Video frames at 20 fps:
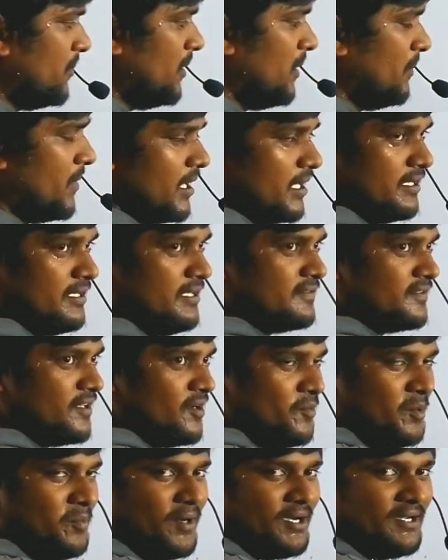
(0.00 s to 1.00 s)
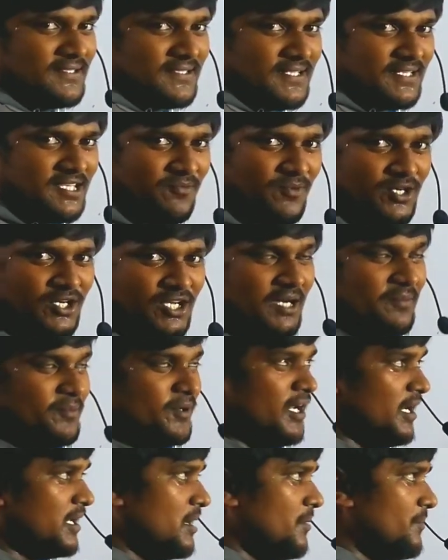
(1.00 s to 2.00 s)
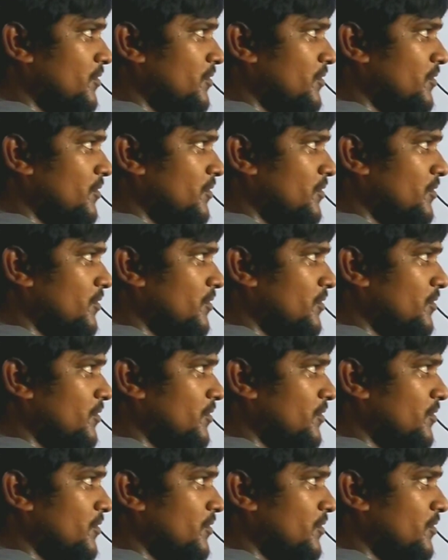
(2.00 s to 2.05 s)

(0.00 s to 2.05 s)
double bond is nothing but carbonyl